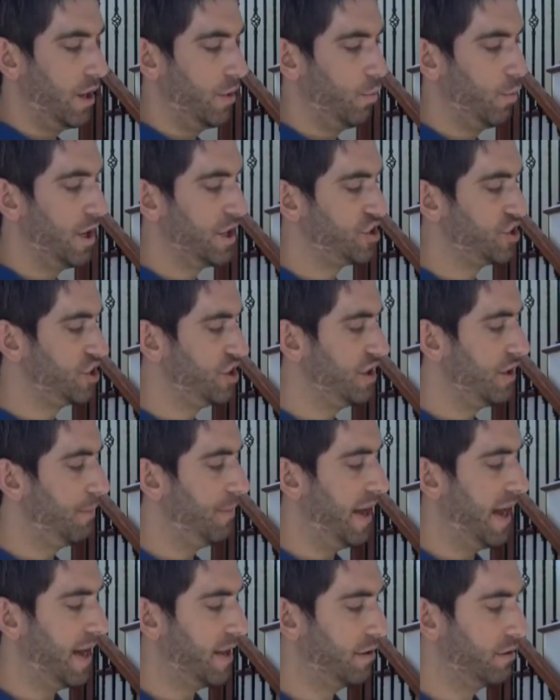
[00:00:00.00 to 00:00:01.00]
which the
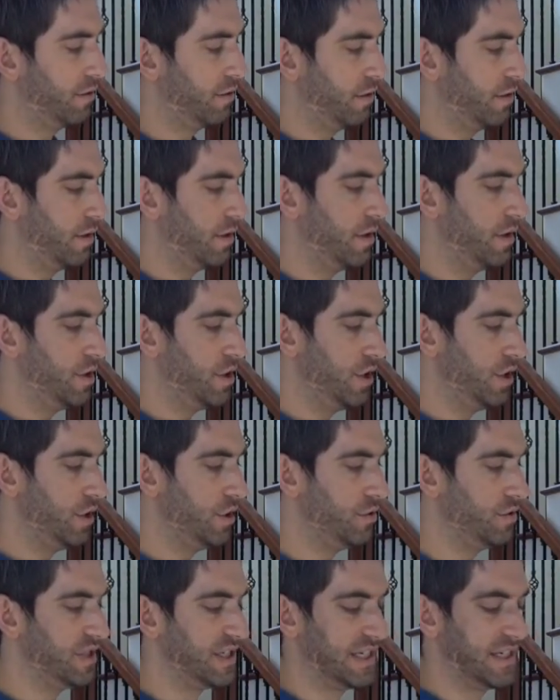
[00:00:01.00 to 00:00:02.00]
panel
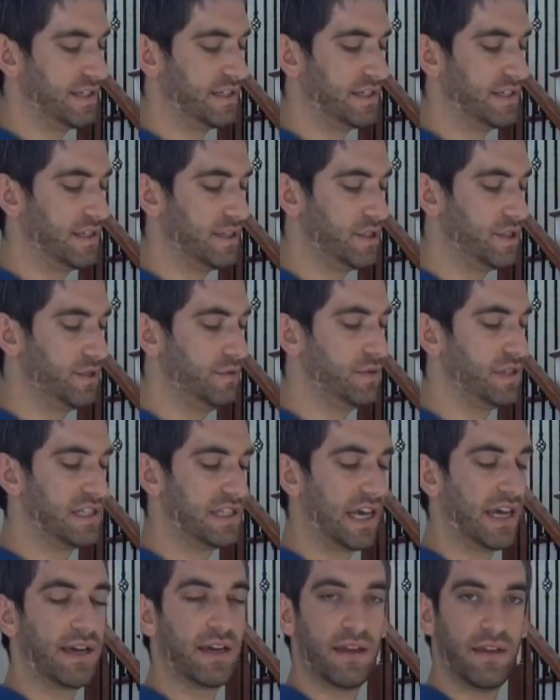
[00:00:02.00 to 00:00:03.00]
uses to
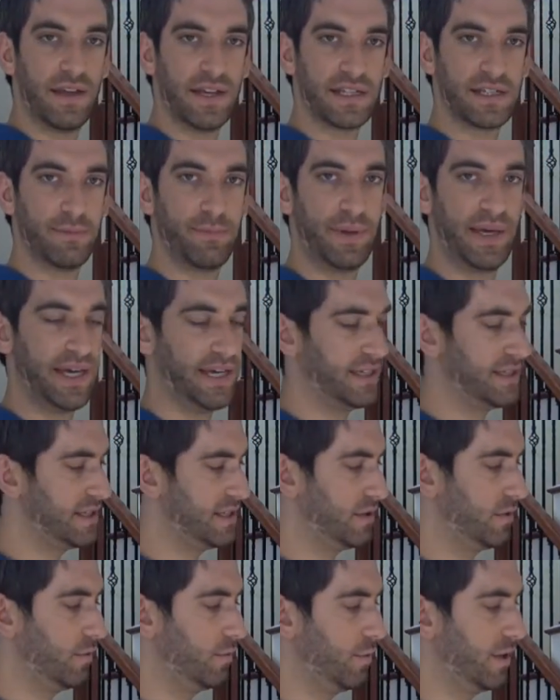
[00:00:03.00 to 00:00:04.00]
sync this
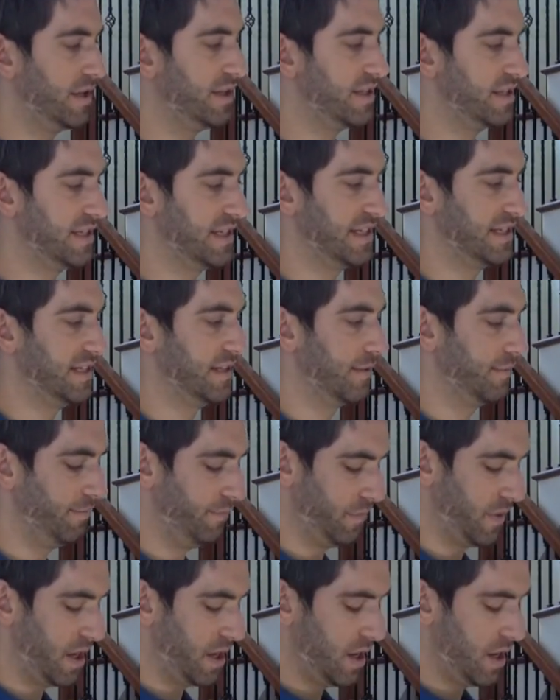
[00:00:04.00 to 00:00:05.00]
piece with the system.
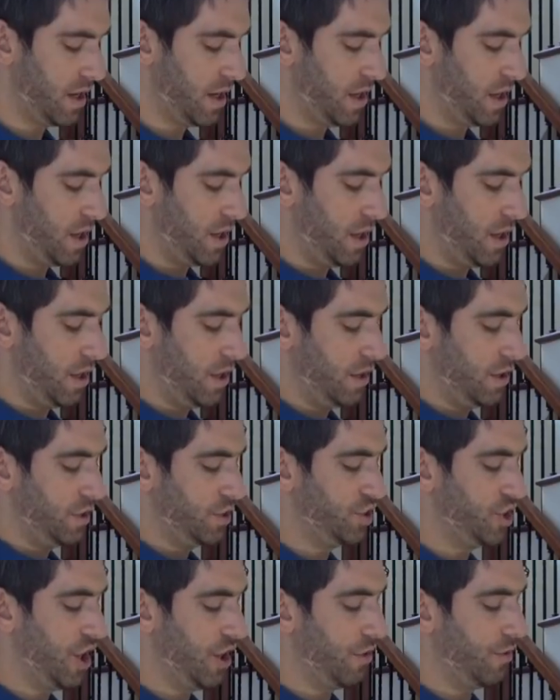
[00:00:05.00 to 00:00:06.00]

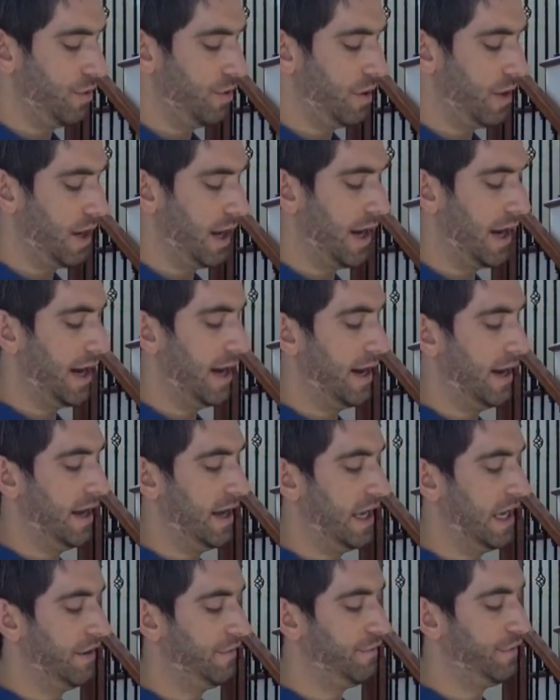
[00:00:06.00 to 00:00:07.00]
So
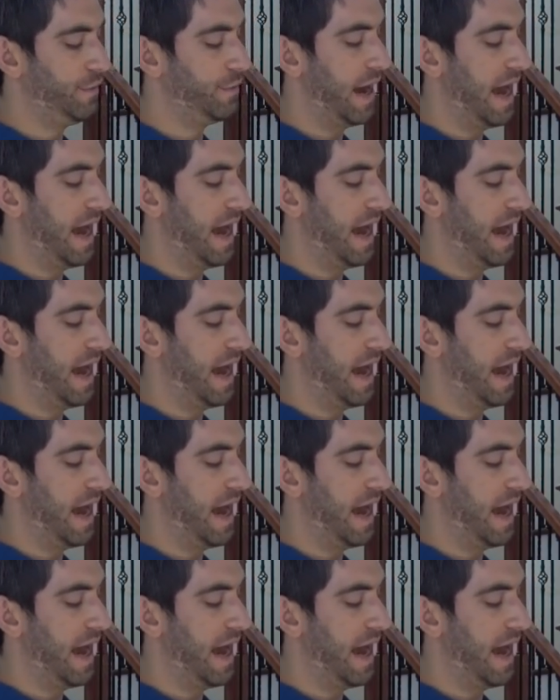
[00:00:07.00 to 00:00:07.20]
uh, if you